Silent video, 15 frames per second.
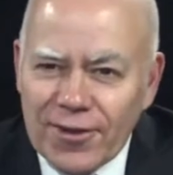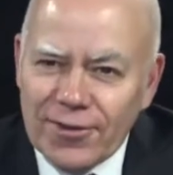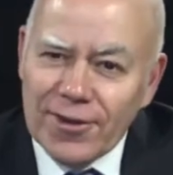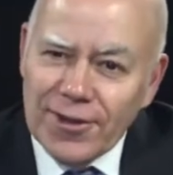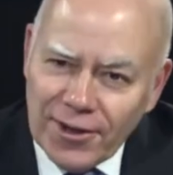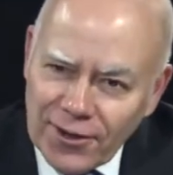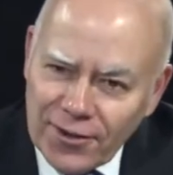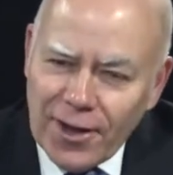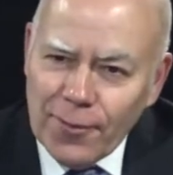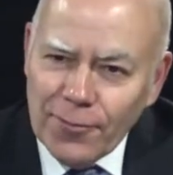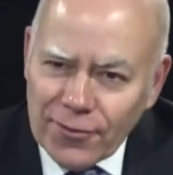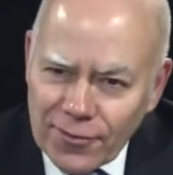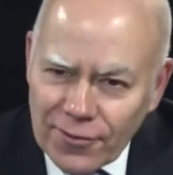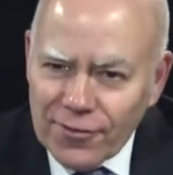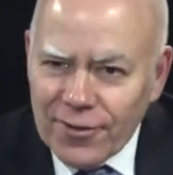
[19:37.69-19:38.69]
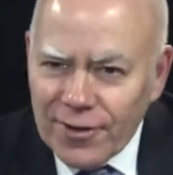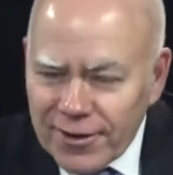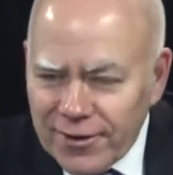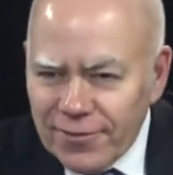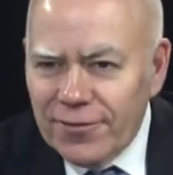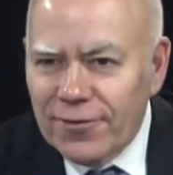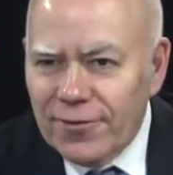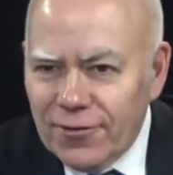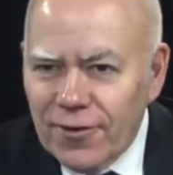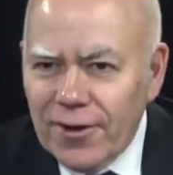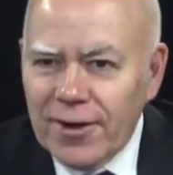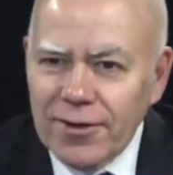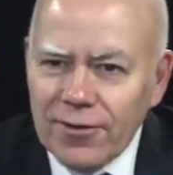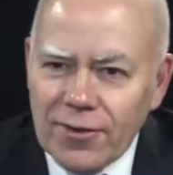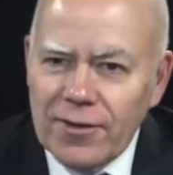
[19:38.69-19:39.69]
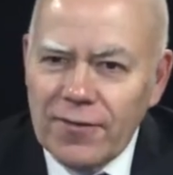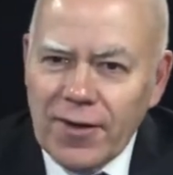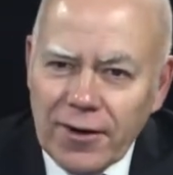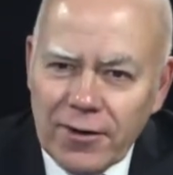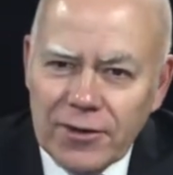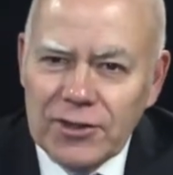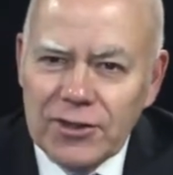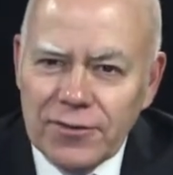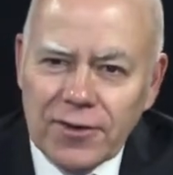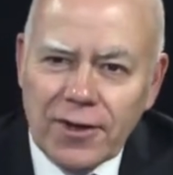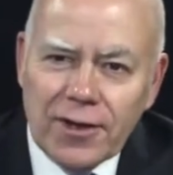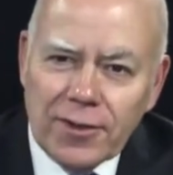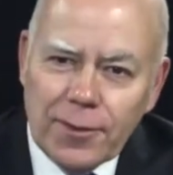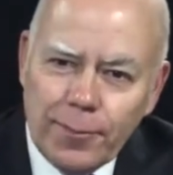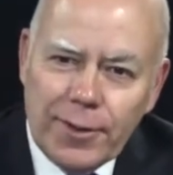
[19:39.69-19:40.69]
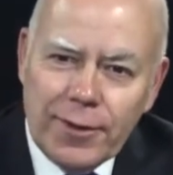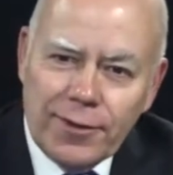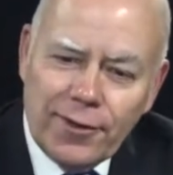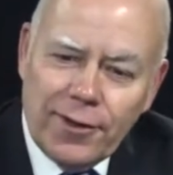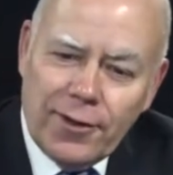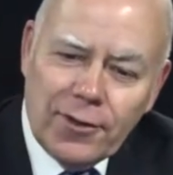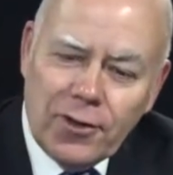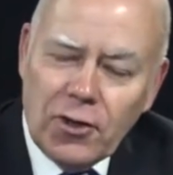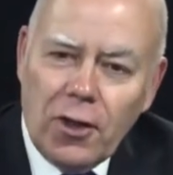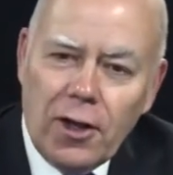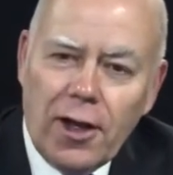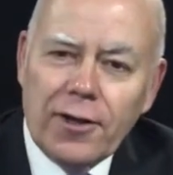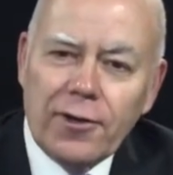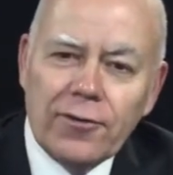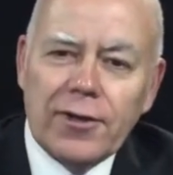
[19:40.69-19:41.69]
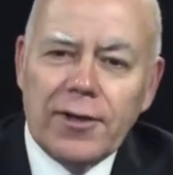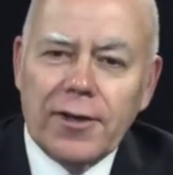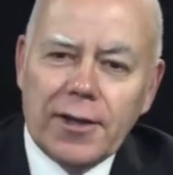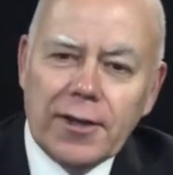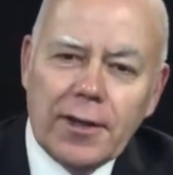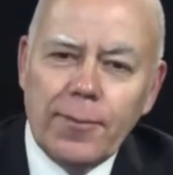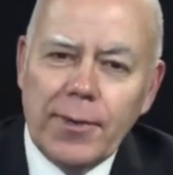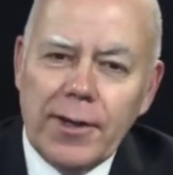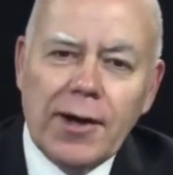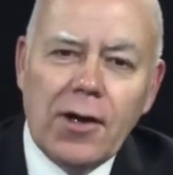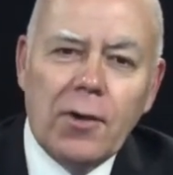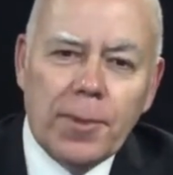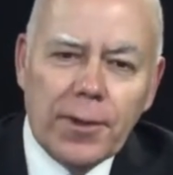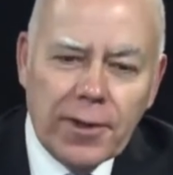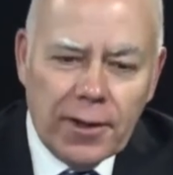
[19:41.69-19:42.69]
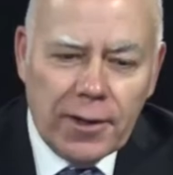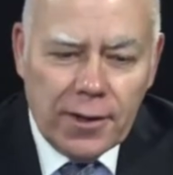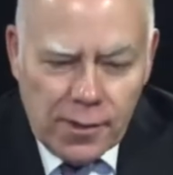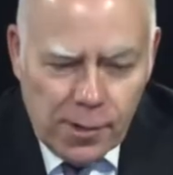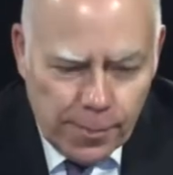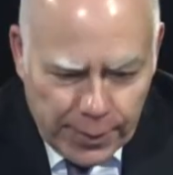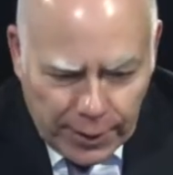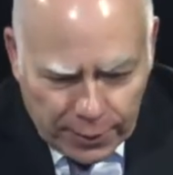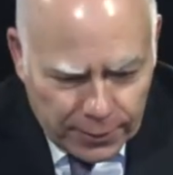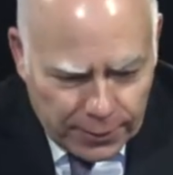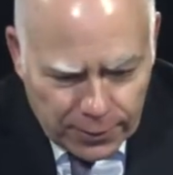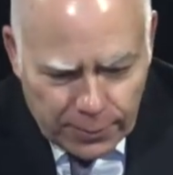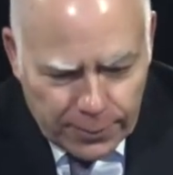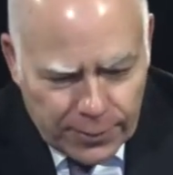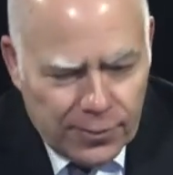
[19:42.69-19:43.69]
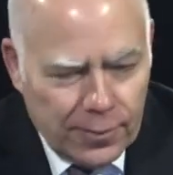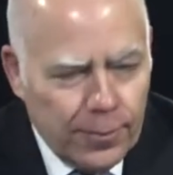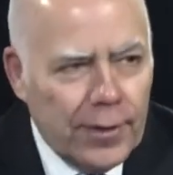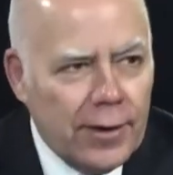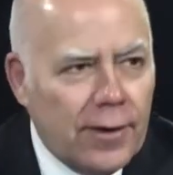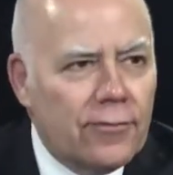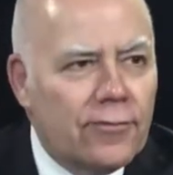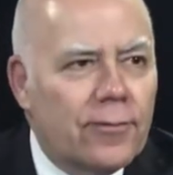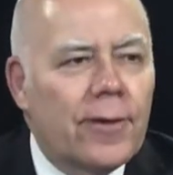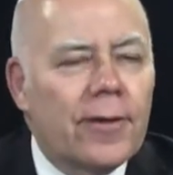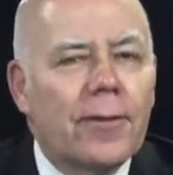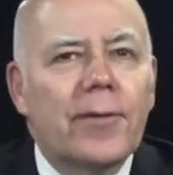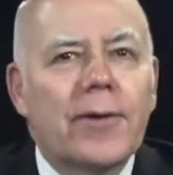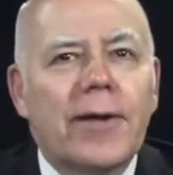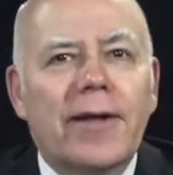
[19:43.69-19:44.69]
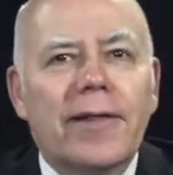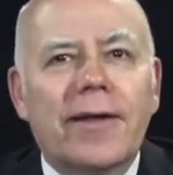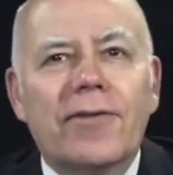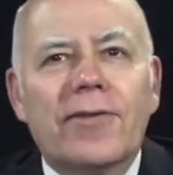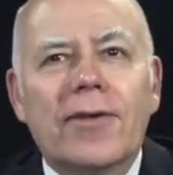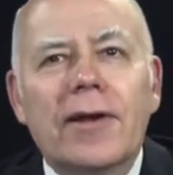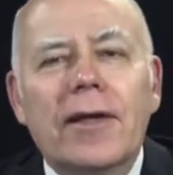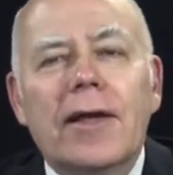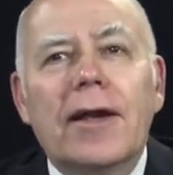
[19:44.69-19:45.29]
Is eating lobster is like if you're trying to save energy, you got the big uh, claws and you got the meat out, but they need to pick the little bits of oh, meat the out. little work, yeah. That's it.